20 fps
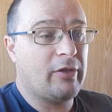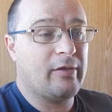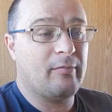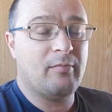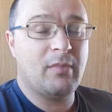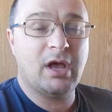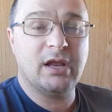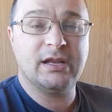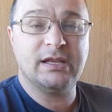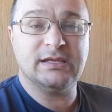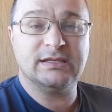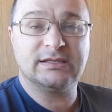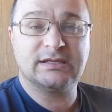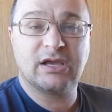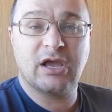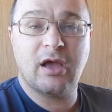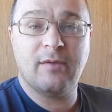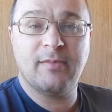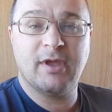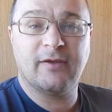and where
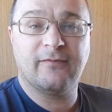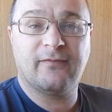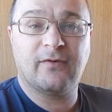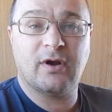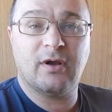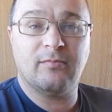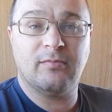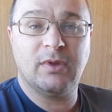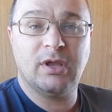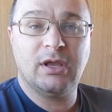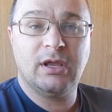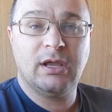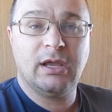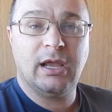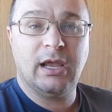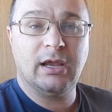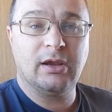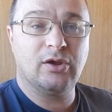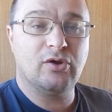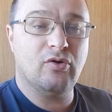the money's coming
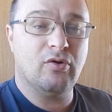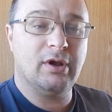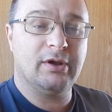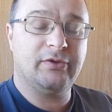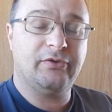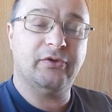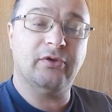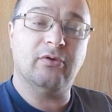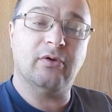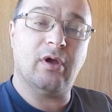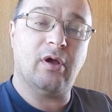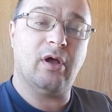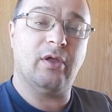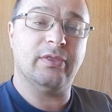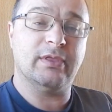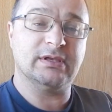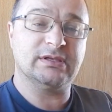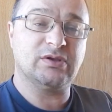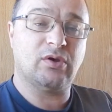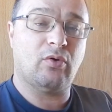from and
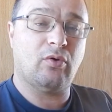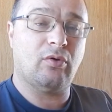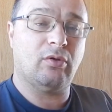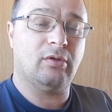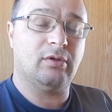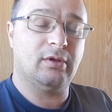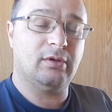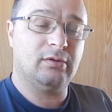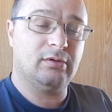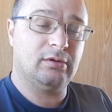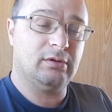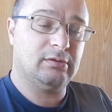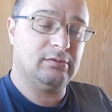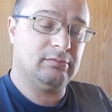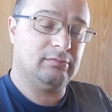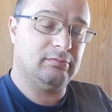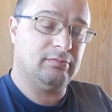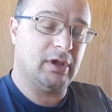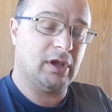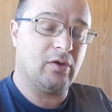going to on this
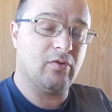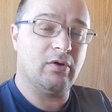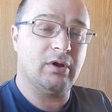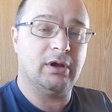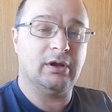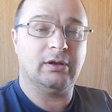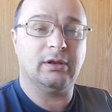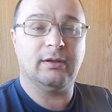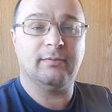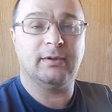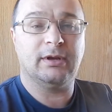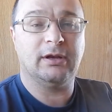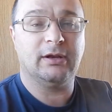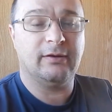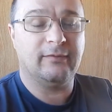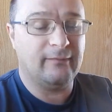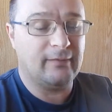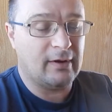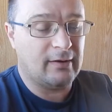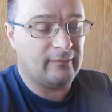whole
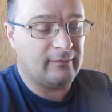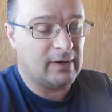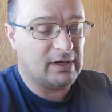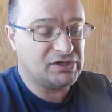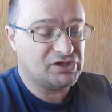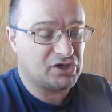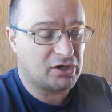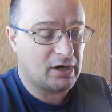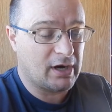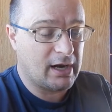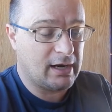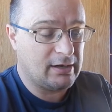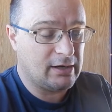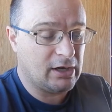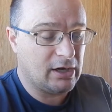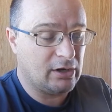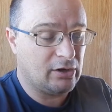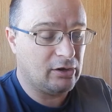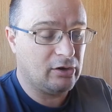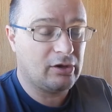Bitcoin Unlimited
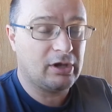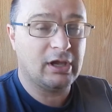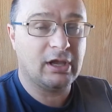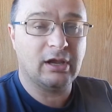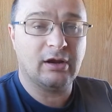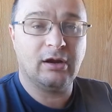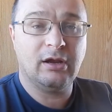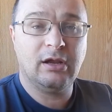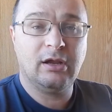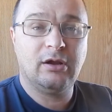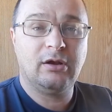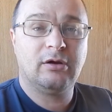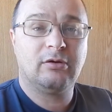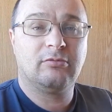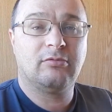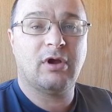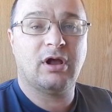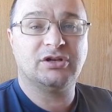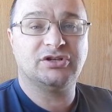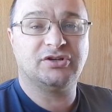adventure. And you're
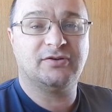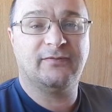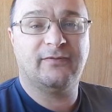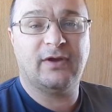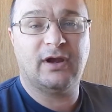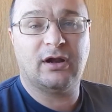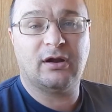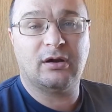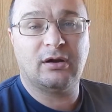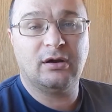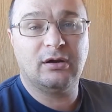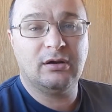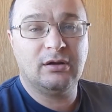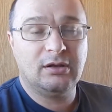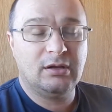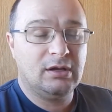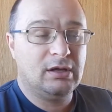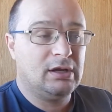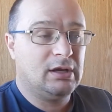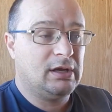looking at Roger
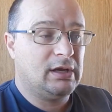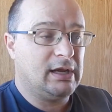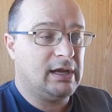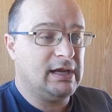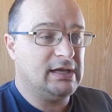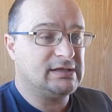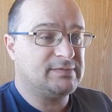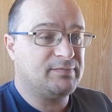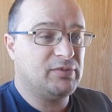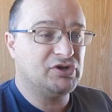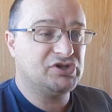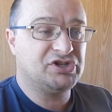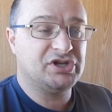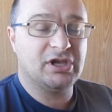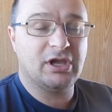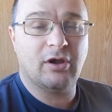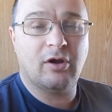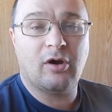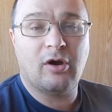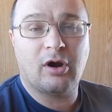Ver.
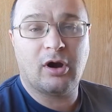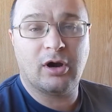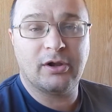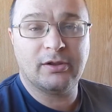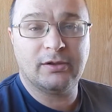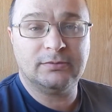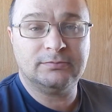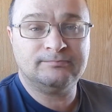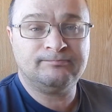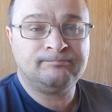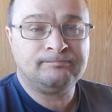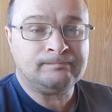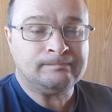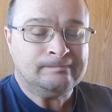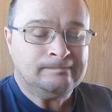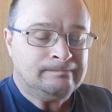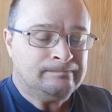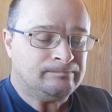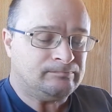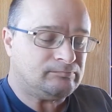He's pushing it
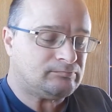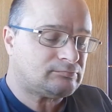hard.